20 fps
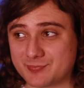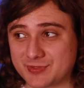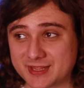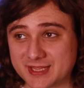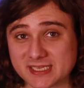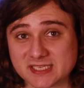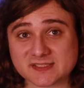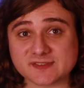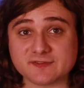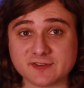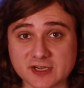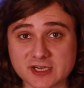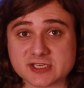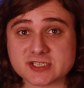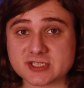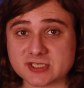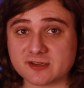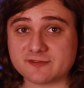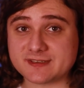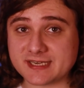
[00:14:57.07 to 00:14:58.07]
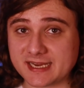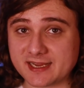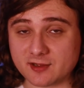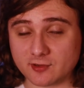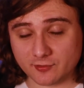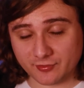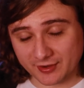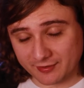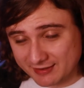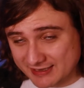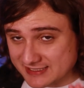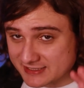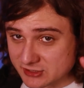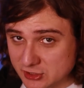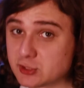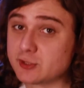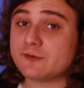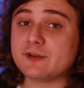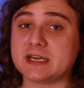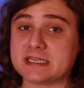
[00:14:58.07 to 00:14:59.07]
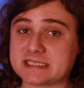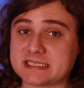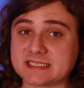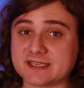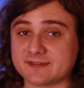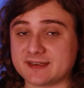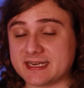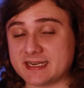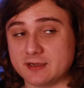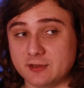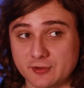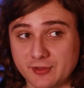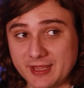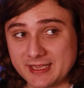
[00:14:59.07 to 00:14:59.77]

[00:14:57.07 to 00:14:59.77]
this version of Tingle, there is two versions of Tingle.